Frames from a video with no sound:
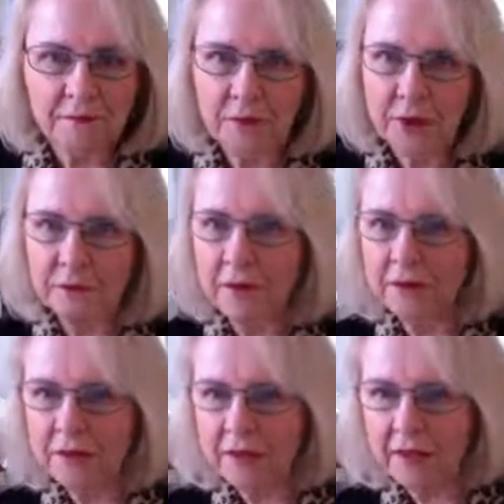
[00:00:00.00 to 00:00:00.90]
not
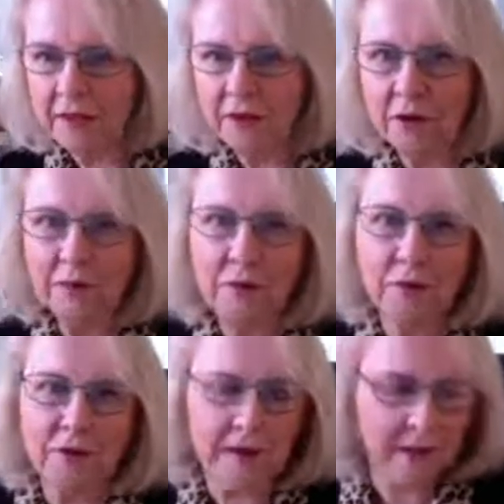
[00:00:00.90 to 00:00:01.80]
better than, not
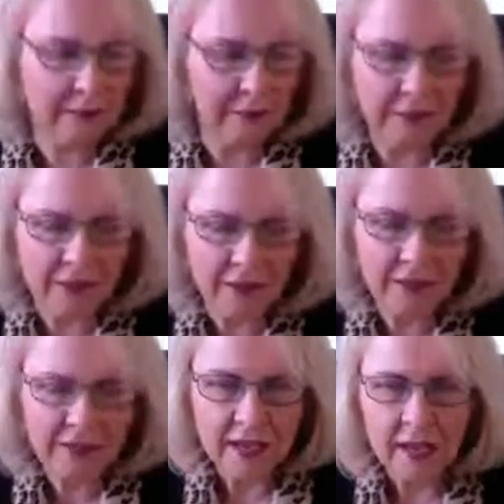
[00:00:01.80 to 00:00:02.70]
more than anybody
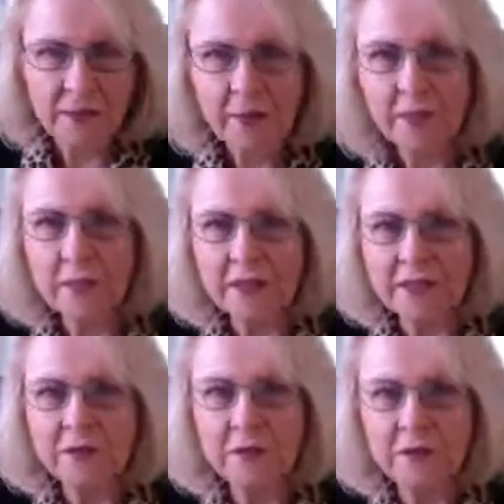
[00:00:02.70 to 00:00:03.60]
else, the
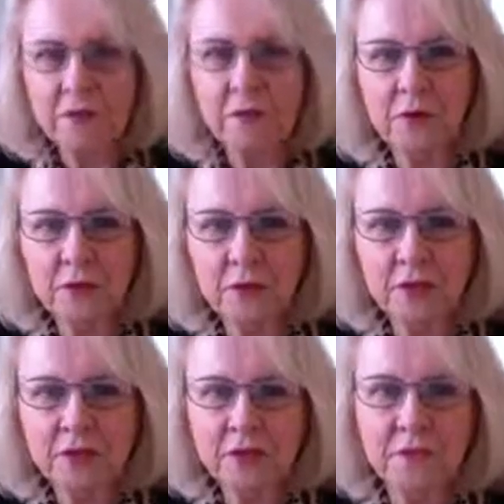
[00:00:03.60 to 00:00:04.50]
best woman we
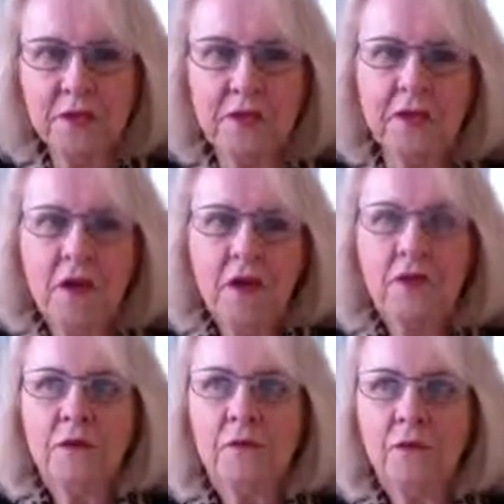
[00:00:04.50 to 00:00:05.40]
want to be,
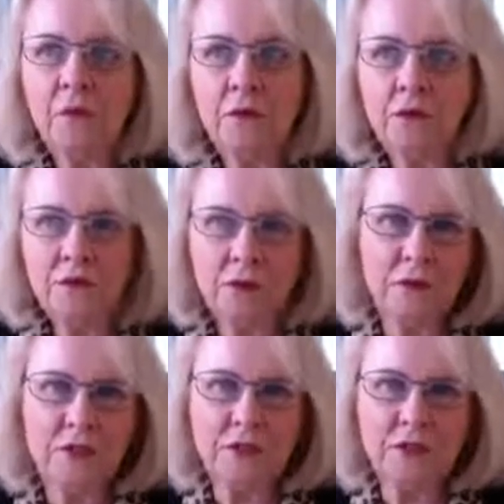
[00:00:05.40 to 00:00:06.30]
the more we are
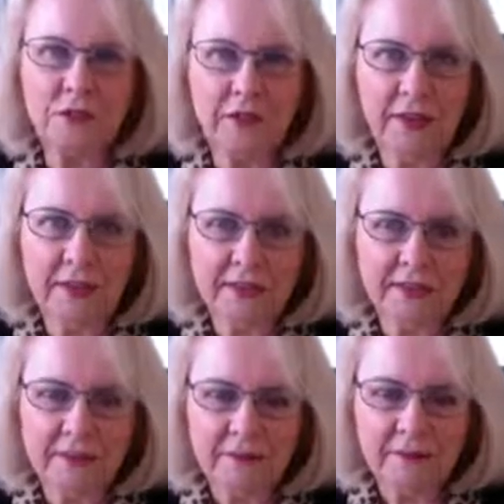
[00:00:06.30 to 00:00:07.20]
focused on that,